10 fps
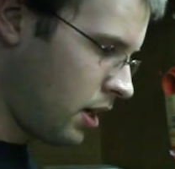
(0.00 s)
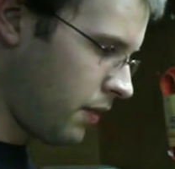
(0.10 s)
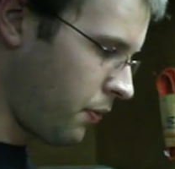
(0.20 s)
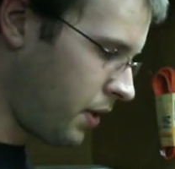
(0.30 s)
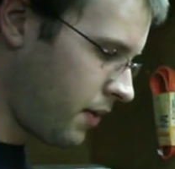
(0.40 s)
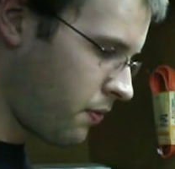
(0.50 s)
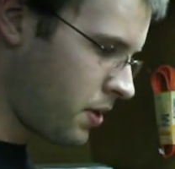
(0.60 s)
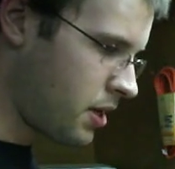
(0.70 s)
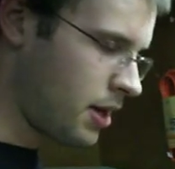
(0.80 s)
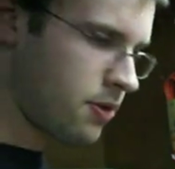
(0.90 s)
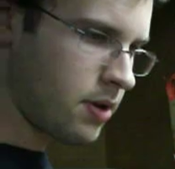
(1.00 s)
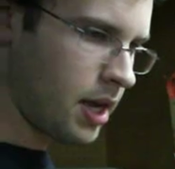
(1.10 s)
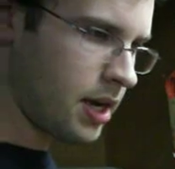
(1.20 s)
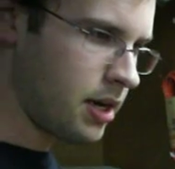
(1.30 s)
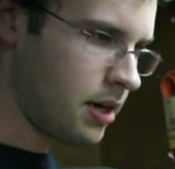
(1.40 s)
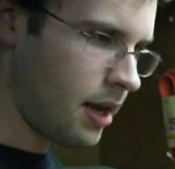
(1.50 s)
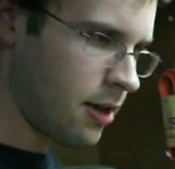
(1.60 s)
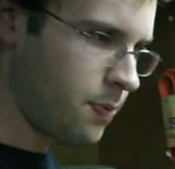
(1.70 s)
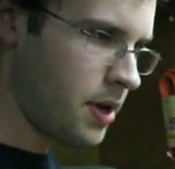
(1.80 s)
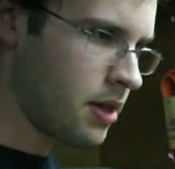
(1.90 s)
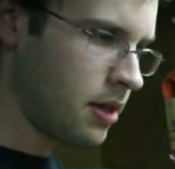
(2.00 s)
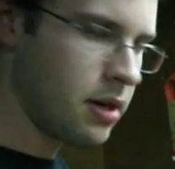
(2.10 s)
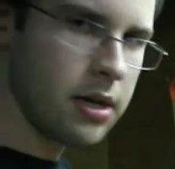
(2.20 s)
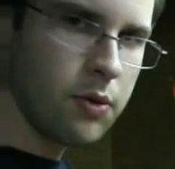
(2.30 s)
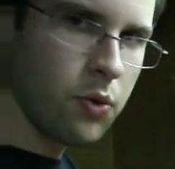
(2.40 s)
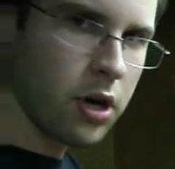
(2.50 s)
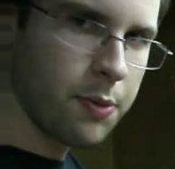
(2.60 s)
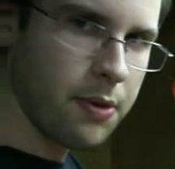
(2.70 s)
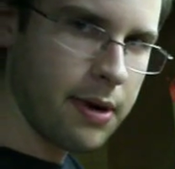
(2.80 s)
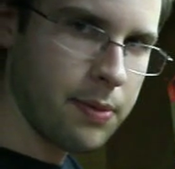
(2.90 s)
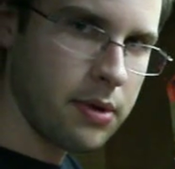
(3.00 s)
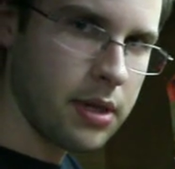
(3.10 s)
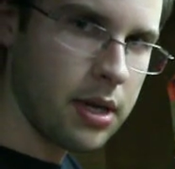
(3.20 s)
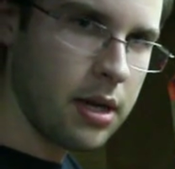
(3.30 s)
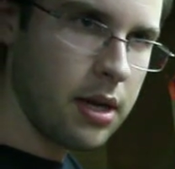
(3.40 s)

Now, for whatever reason yesterday I did a test piece and it didn't work properly.